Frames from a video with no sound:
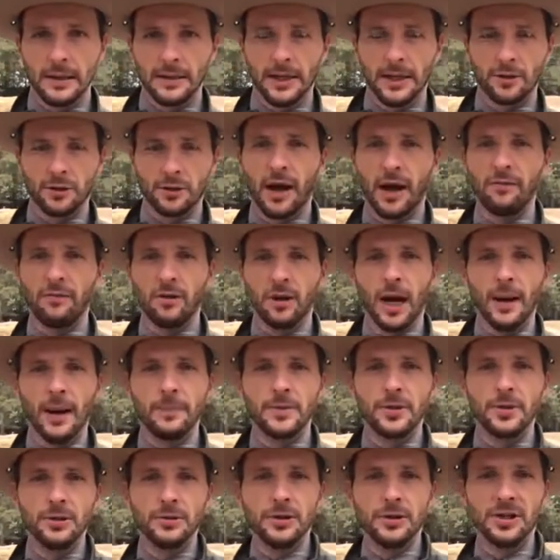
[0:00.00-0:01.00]
They travel
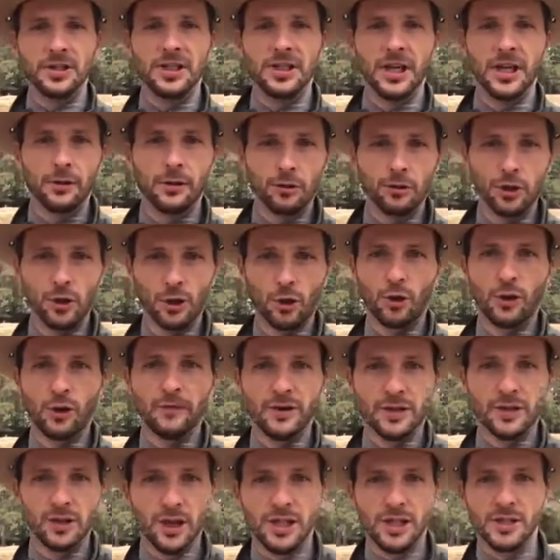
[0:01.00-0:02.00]
up to the southern shore
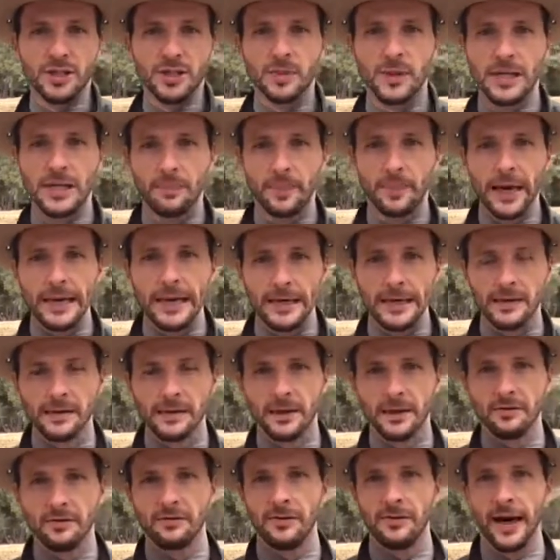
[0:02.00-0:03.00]
of the Chesapeake Bay,
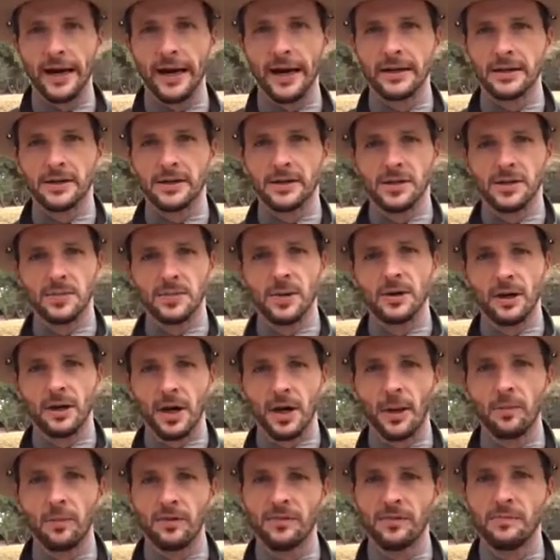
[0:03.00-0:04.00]
in fact, and spend a
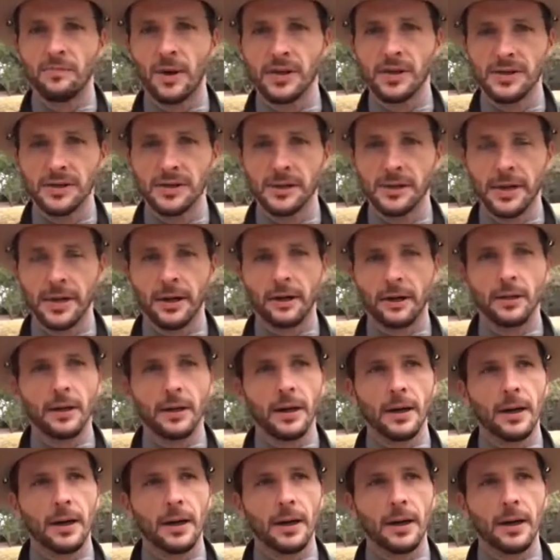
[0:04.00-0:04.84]
couple of months there.